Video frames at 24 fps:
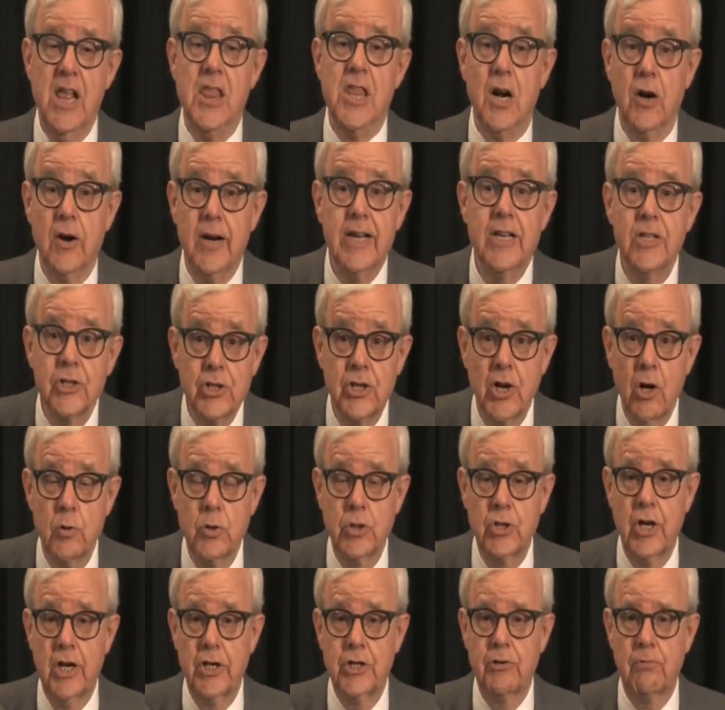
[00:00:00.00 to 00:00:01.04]
there is no
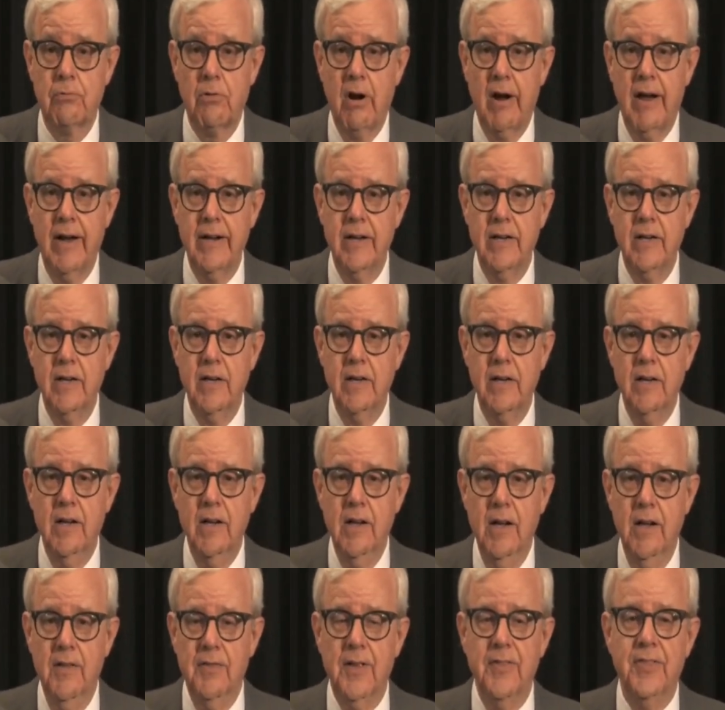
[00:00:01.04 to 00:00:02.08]
such right,
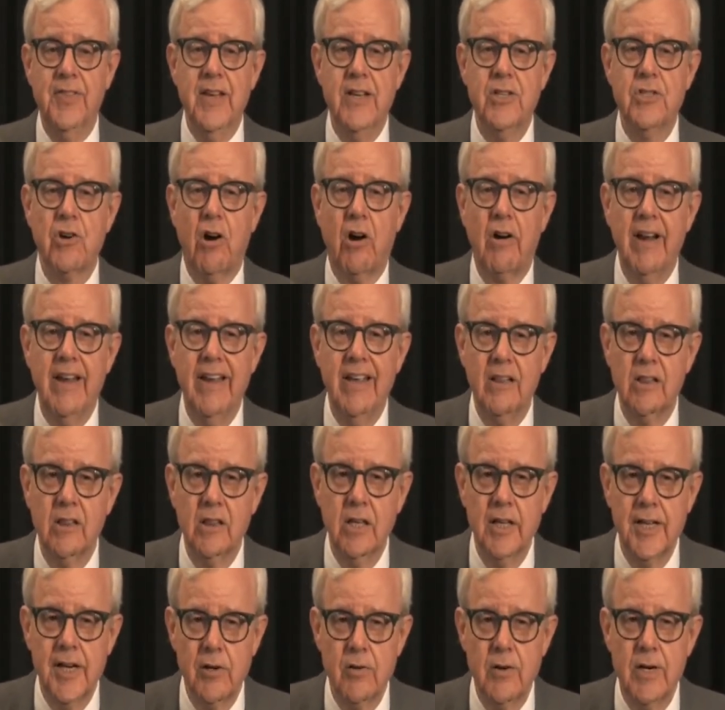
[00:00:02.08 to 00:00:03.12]
that these are
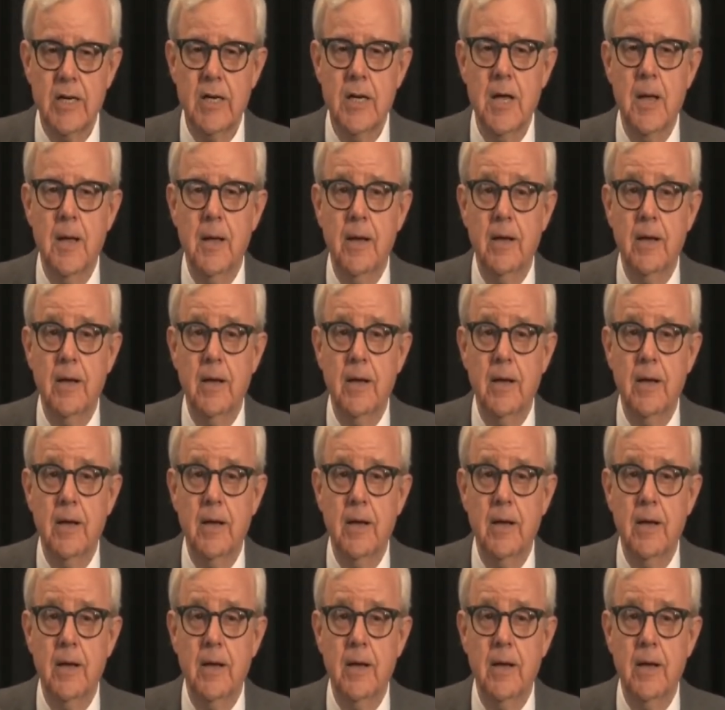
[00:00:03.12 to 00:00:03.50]
illiterate